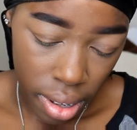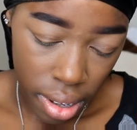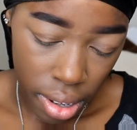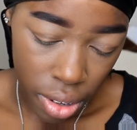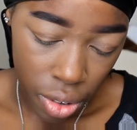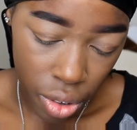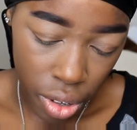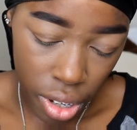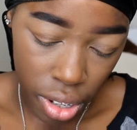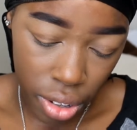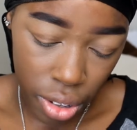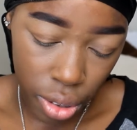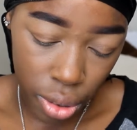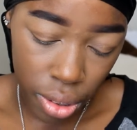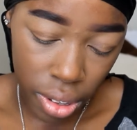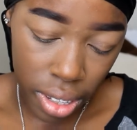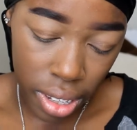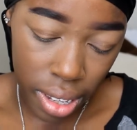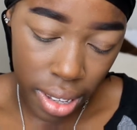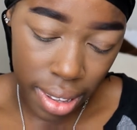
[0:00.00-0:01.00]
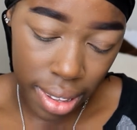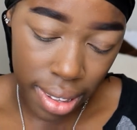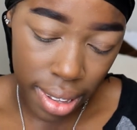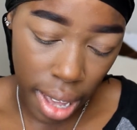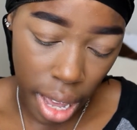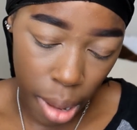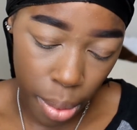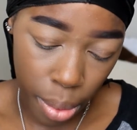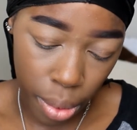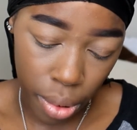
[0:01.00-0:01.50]
Translucent
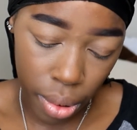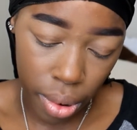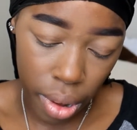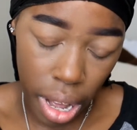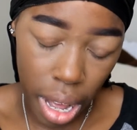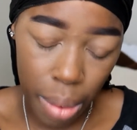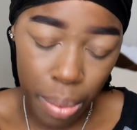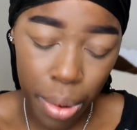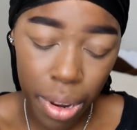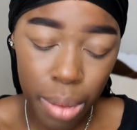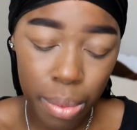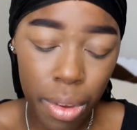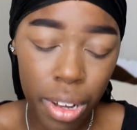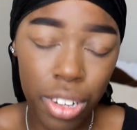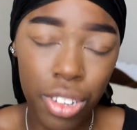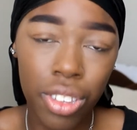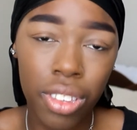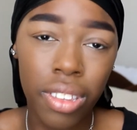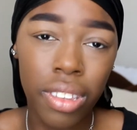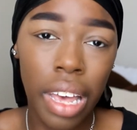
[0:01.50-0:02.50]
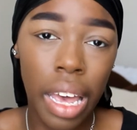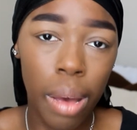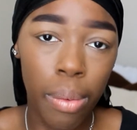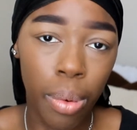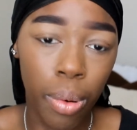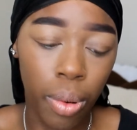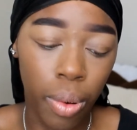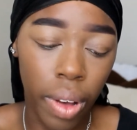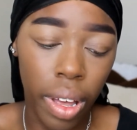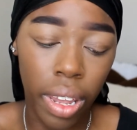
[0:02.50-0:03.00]
Sable. I'm pretty much
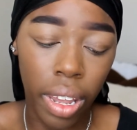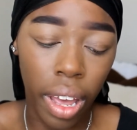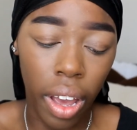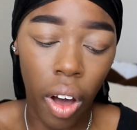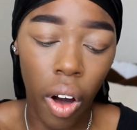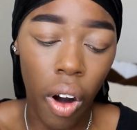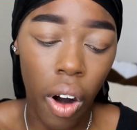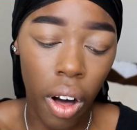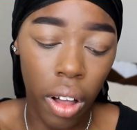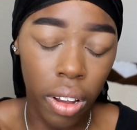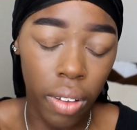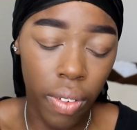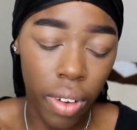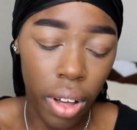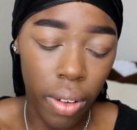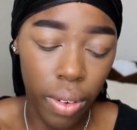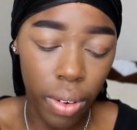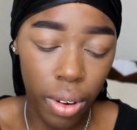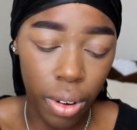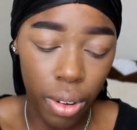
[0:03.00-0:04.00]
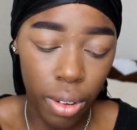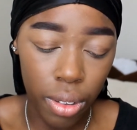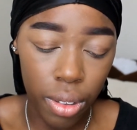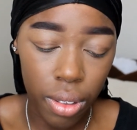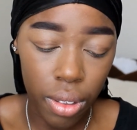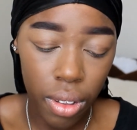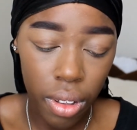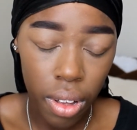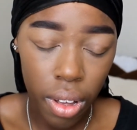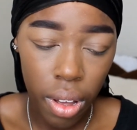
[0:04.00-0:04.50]
Sable in like all of
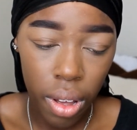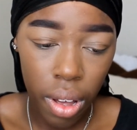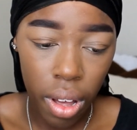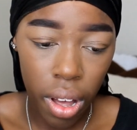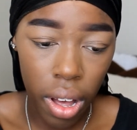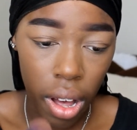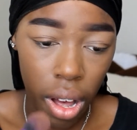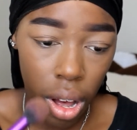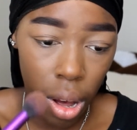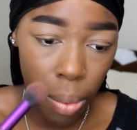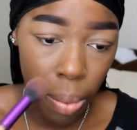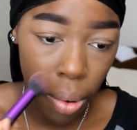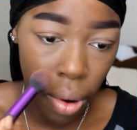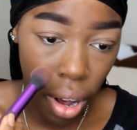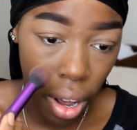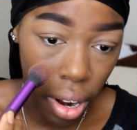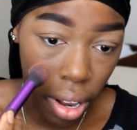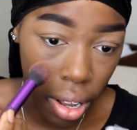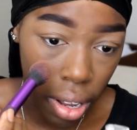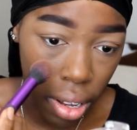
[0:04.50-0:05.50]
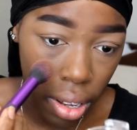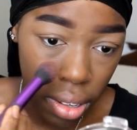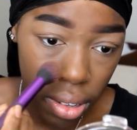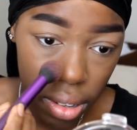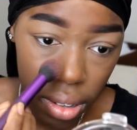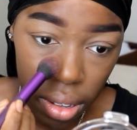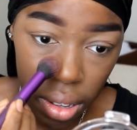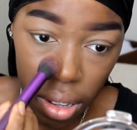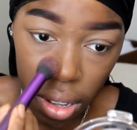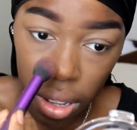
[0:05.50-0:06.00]
CoverGirl's
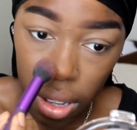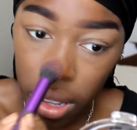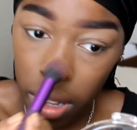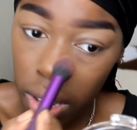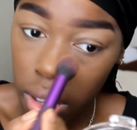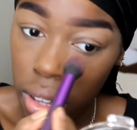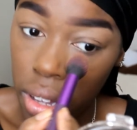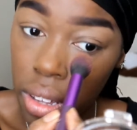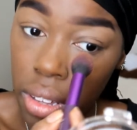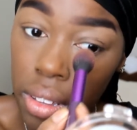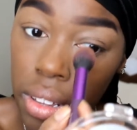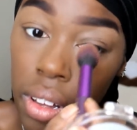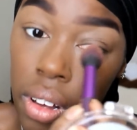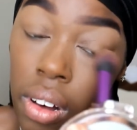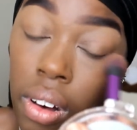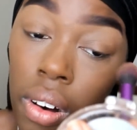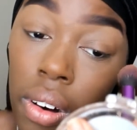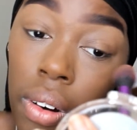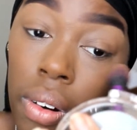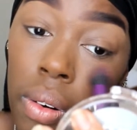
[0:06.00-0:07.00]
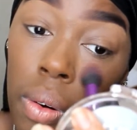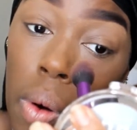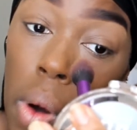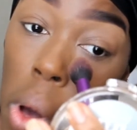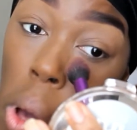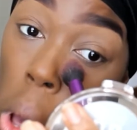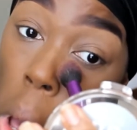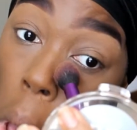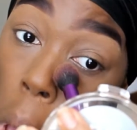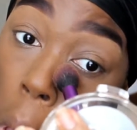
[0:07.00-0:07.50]
products. So
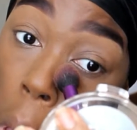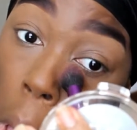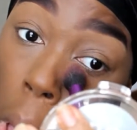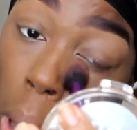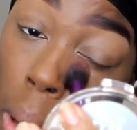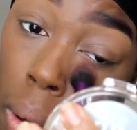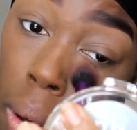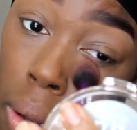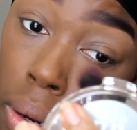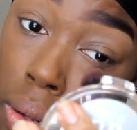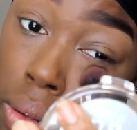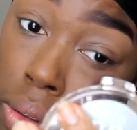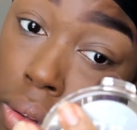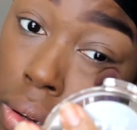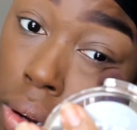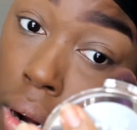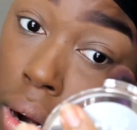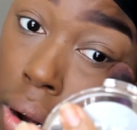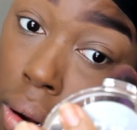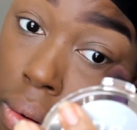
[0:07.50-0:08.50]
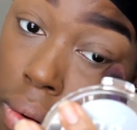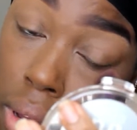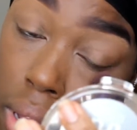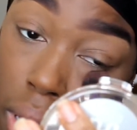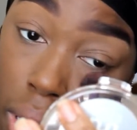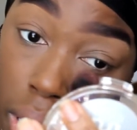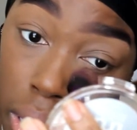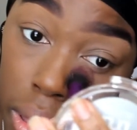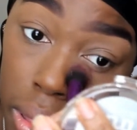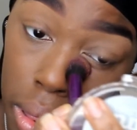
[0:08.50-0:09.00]
I'm gonna start
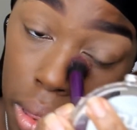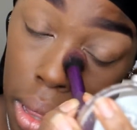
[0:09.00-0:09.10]
with